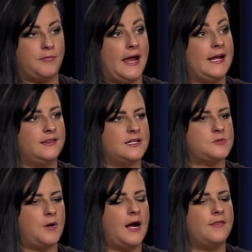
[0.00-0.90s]
pain that's
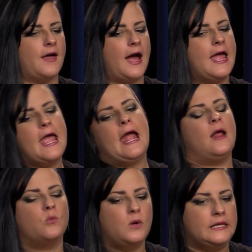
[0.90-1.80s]
behind that.
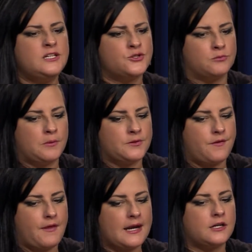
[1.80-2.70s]
And we need to remember
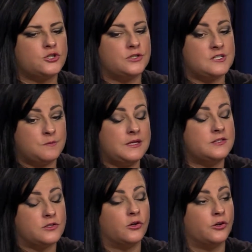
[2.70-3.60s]
that actually speaks
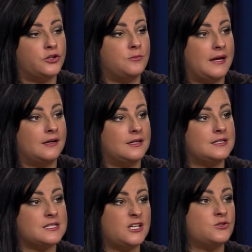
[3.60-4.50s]
to her humanity.
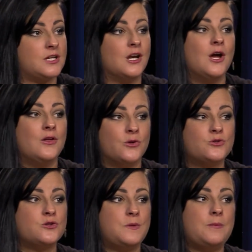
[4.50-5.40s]
Because like you said, those
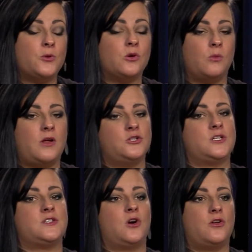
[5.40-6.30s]
are the people who are
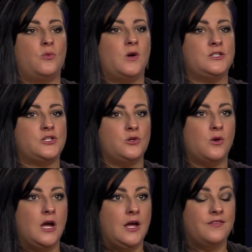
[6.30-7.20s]
well-adjusted, are the ones who
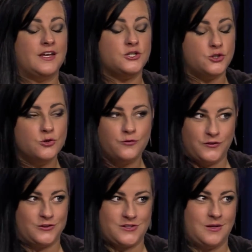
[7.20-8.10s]
they do
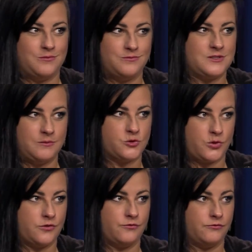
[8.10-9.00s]
feel some
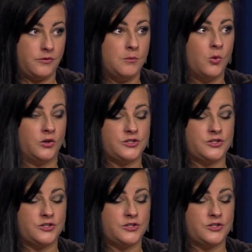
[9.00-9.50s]
sort of remorse.